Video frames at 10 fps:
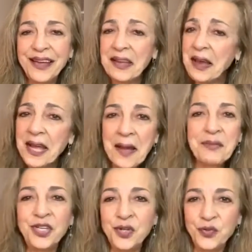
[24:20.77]
and I am
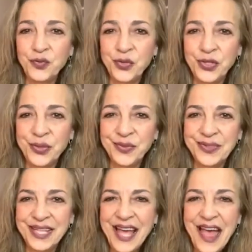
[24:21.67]
here for you.
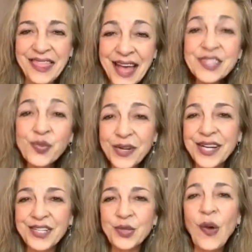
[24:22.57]
That's what
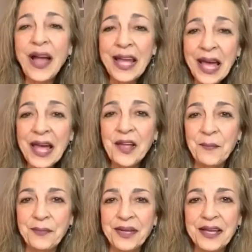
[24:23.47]
I do. I help